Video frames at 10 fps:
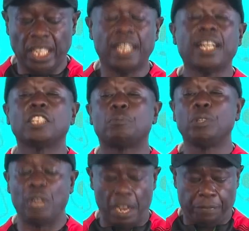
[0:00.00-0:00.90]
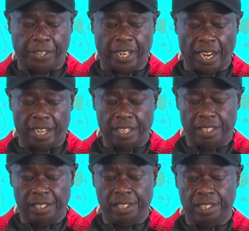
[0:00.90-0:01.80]
Let us build Africa,
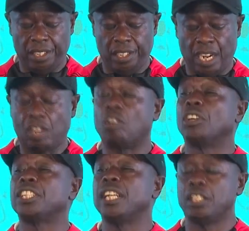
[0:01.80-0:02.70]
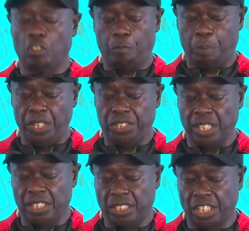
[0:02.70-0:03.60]
a continent of peace
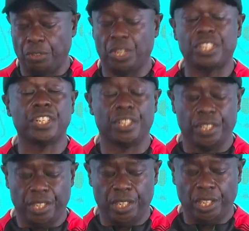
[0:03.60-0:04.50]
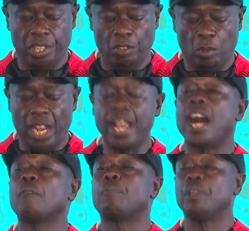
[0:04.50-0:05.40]
and security, where
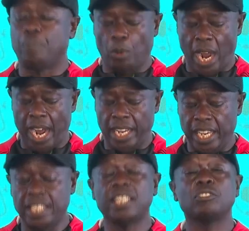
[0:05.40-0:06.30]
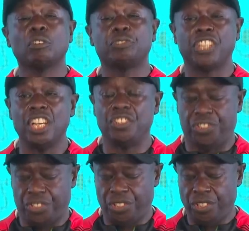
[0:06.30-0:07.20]
young people are agents of
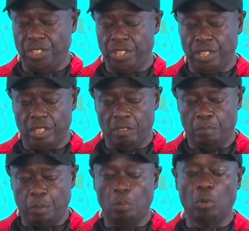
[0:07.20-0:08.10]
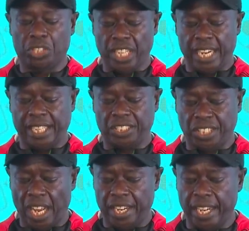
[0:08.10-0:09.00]
change, promoting
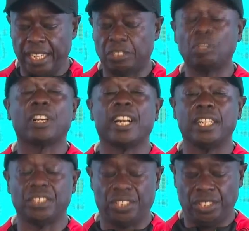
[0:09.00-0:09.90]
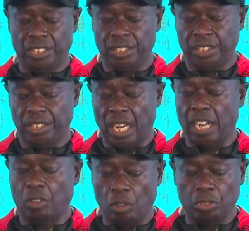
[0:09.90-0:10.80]
understanding and tolerance
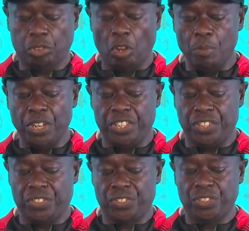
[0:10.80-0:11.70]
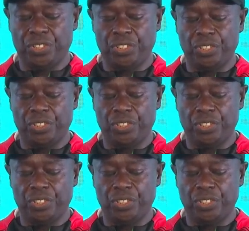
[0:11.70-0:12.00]
across communities.